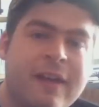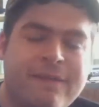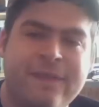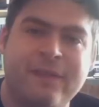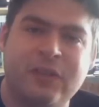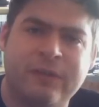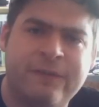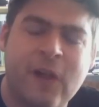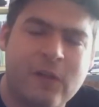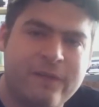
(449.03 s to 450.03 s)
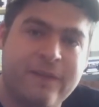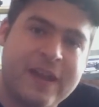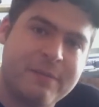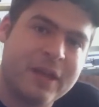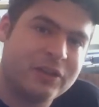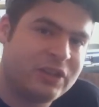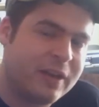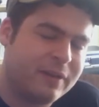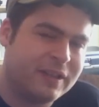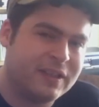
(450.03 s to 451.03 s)
that f default female
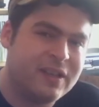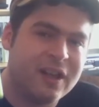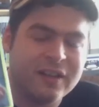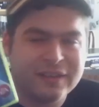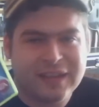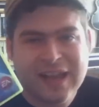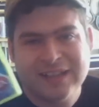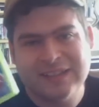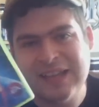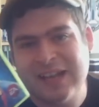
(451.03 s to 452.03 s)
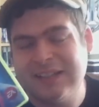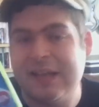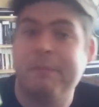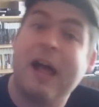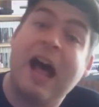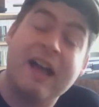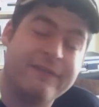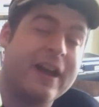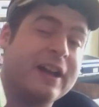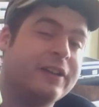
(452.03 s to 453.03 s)
chef is not that sexy, but I
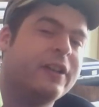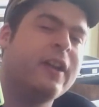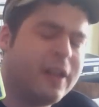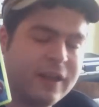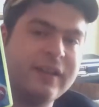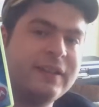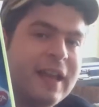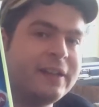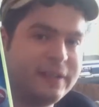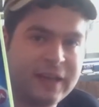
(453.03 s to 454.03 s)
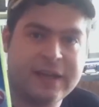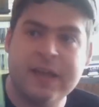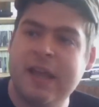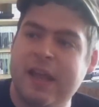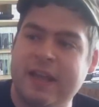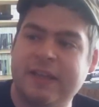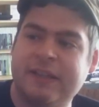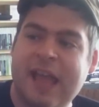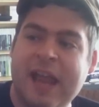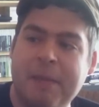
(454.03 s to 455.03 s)
find her sexy in
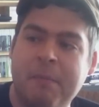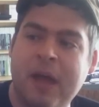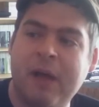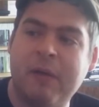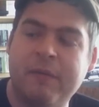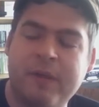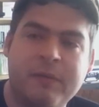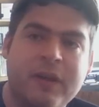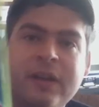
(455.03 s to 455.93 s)
this game, however.